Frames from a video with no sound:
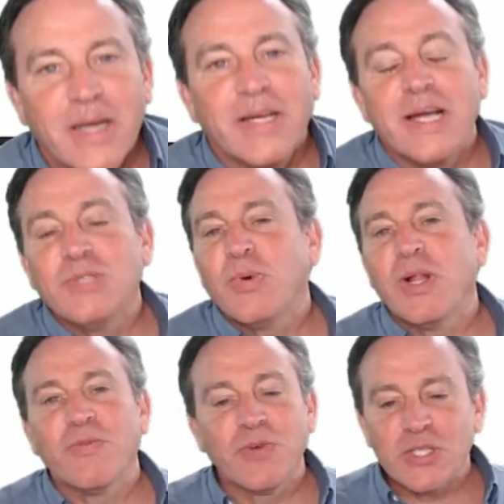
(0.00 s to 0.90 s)
Alright guys,
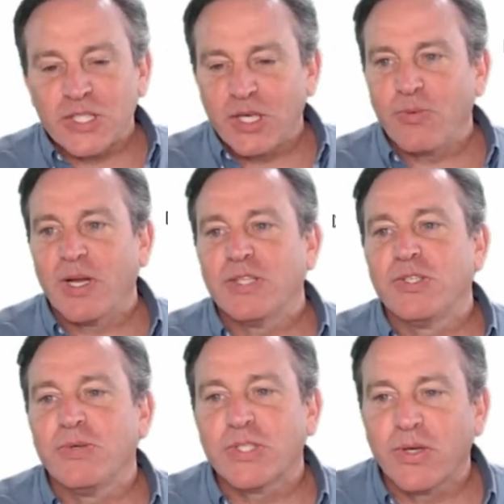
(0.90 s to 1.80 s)
well the first thing you
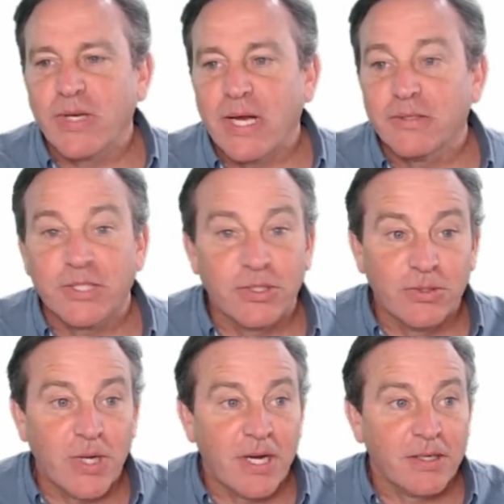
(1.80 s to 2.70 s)
want to do is go down
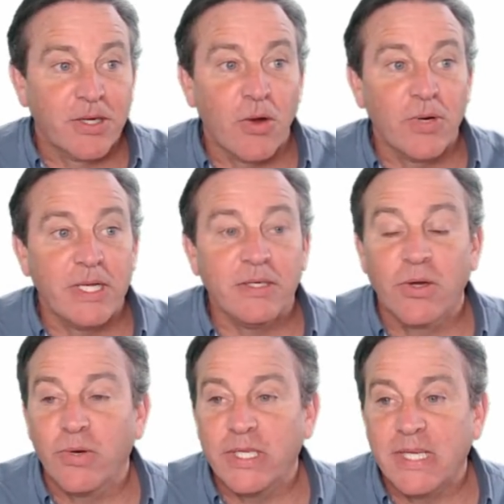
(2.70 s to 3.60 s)
to
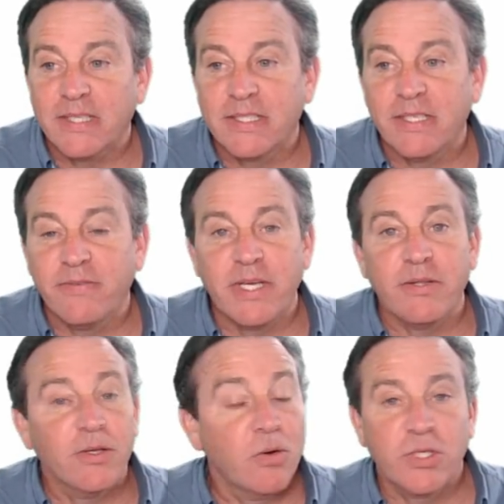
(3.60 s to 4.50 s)

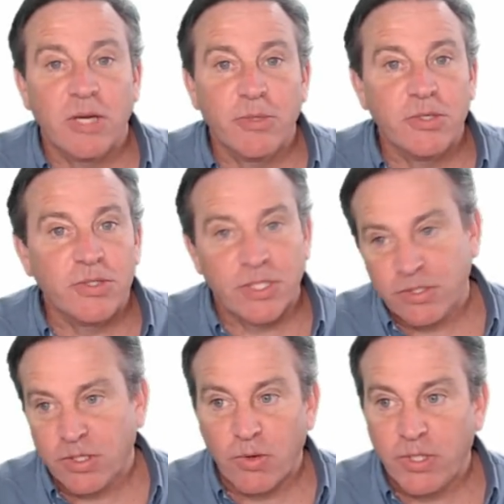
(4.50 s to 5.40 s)
KODI.tv, no W's,
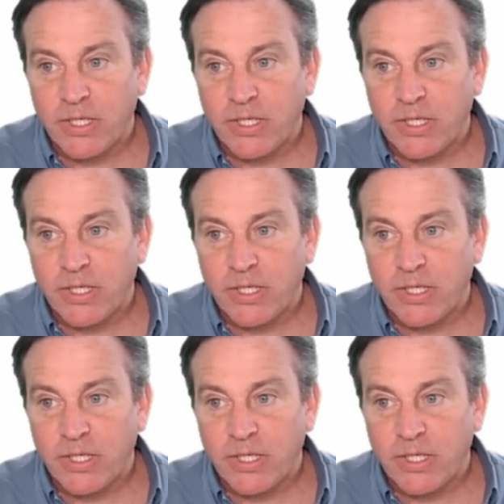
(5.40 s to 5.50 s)
just